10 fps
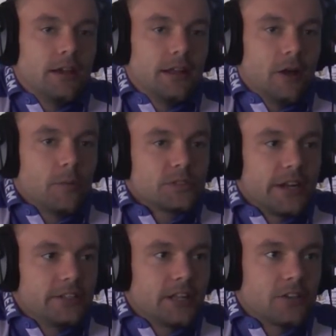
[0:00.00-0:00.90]
It helps
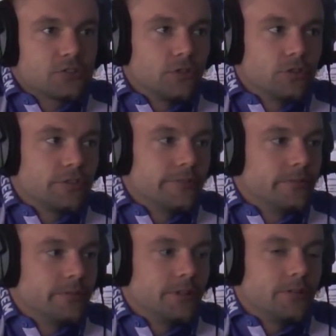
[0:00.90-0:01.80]
that I scored too.
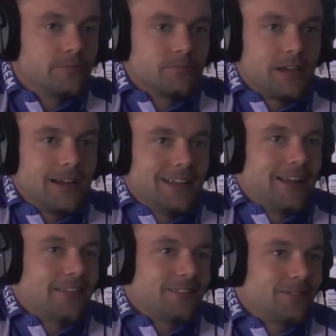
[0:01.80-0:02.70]
You know,
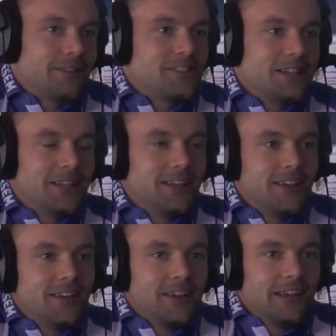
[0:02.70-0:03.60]
I said it,
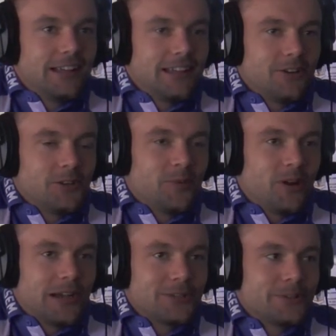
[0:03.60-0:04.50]
I think, on the
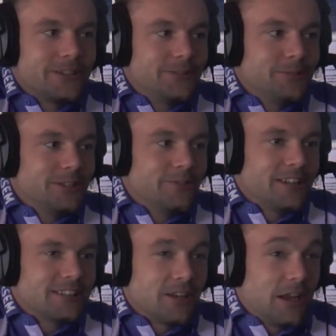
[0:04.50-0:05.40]
podcast with the
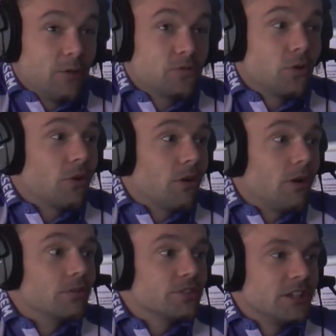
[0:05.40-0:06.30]
fans. Mm. I love scoring
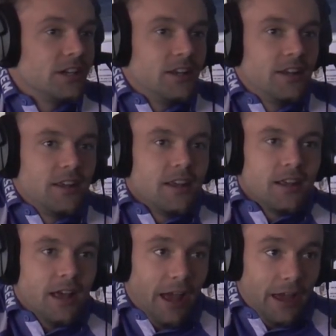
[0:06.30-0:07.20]
goals.
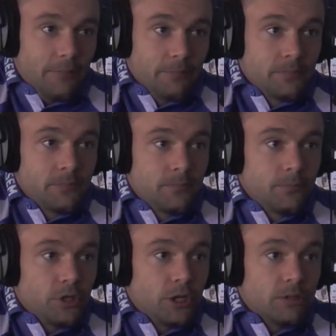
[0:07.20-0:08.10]

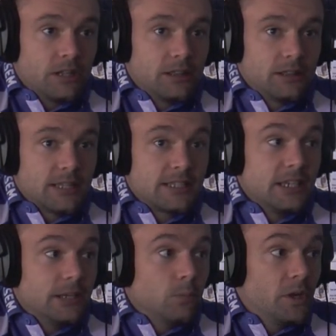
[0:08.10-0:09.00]
But, you know, the
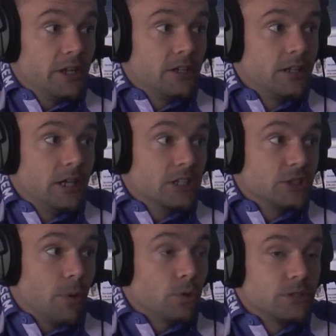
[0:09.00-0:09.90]
team winning is the
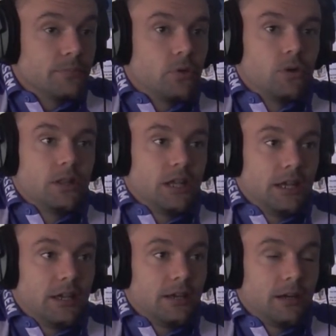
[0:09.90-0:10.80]
most important thing.